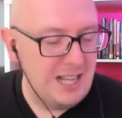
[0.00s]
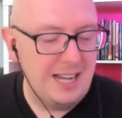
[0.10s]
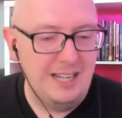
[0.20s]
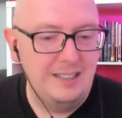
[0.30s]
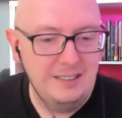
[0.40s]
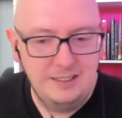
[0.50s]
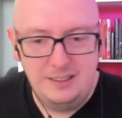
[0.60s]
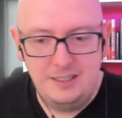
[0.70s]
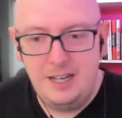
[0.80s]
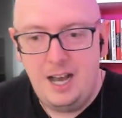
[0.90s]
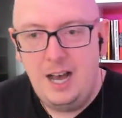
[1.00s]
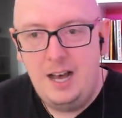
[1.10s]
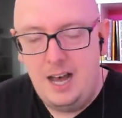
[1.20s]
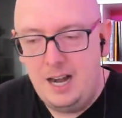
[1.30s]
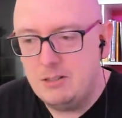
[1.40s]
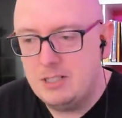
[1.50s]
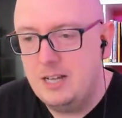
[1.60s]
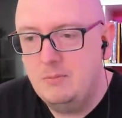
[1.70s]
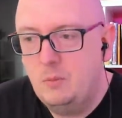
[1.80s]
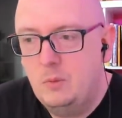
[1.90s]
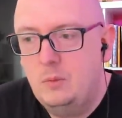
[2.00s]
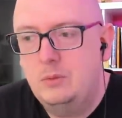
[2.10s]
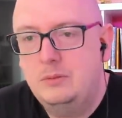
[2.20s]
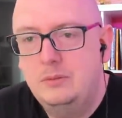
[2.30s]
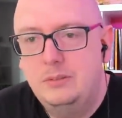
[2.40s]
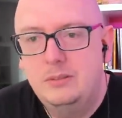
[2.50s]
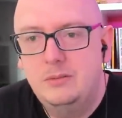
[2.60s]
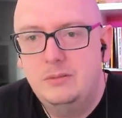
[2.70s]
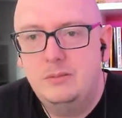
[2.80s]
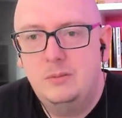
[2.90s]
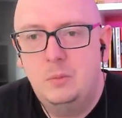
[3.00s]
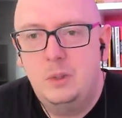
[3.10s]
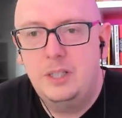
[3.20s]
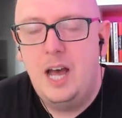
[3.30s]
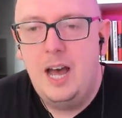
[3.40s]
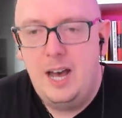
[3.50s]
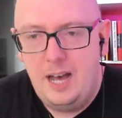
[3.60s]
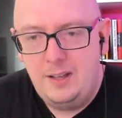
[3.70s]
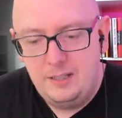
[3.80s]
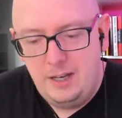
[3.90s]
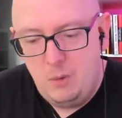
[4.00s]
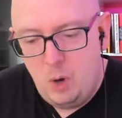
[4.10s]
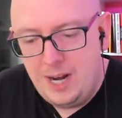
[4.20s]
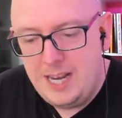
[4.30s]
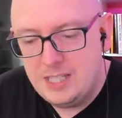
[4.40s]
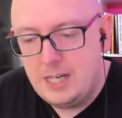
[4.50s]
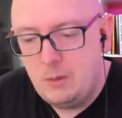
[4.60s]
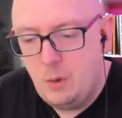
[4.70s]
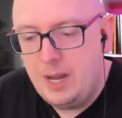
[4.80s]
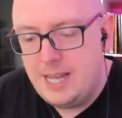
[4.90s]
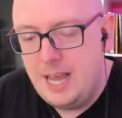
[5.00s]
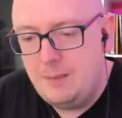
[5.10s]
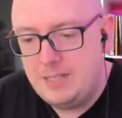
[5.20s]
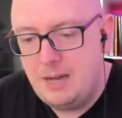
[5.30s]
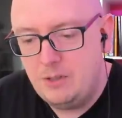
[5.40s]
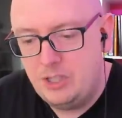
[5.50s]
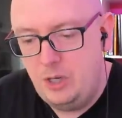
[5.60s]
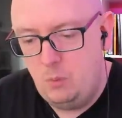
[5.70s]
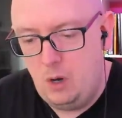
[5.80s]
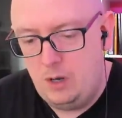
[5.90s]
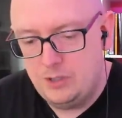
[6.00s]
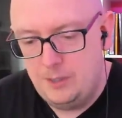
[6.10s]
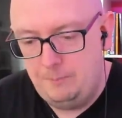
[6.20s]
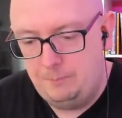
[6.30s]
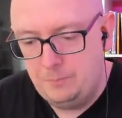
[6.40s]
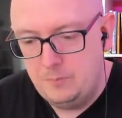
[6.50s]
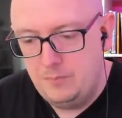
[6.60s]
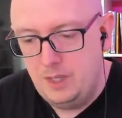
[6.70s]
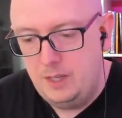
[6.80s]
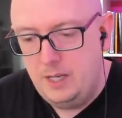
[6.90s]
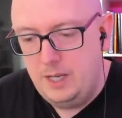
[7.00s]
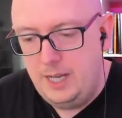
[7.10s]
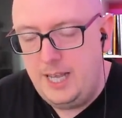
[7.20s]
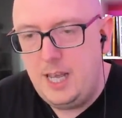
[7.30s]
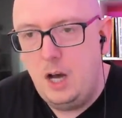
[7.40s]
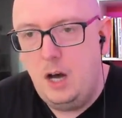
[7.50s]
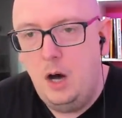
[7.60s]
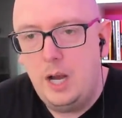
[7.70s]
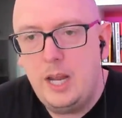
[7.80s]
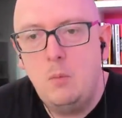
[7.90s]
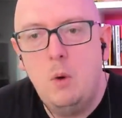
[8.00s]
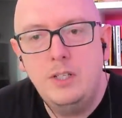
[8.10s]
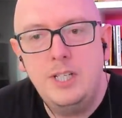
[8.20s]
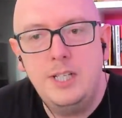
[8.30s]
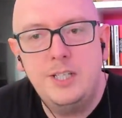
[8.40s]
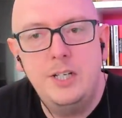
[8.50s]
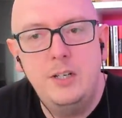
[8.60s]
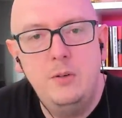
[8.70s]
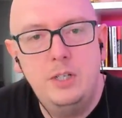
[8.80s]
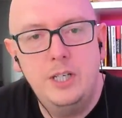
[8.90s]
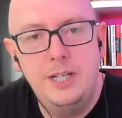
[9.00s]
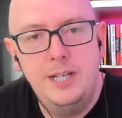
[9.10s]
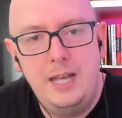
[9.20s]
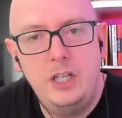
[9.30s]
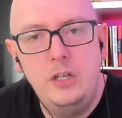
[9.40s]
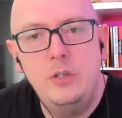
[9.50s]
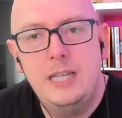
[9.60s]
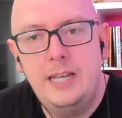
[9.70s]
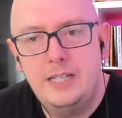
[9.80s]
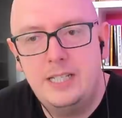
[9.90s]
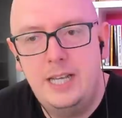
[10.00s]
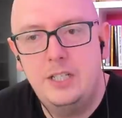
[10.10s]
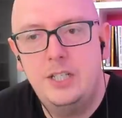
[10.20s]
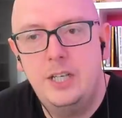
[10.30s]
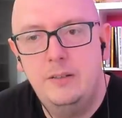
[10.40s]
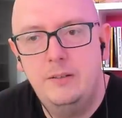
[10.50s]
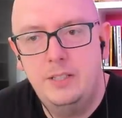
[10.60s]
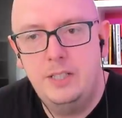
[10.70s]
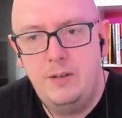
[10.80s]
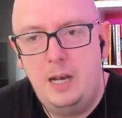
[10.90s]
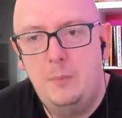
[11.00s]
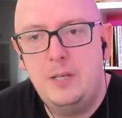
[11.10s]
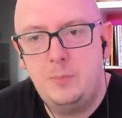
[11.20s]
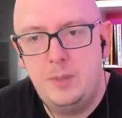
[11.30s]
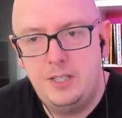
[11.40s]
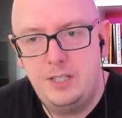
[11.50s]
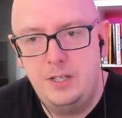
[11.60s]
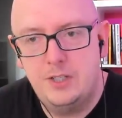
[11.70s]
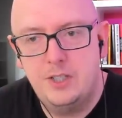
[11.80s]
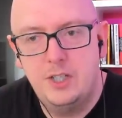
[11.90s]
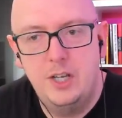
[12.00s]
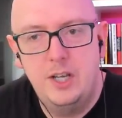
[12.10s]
like, and I was like, what he came down to was he wanted to connect, use LinkedIn to develop his business,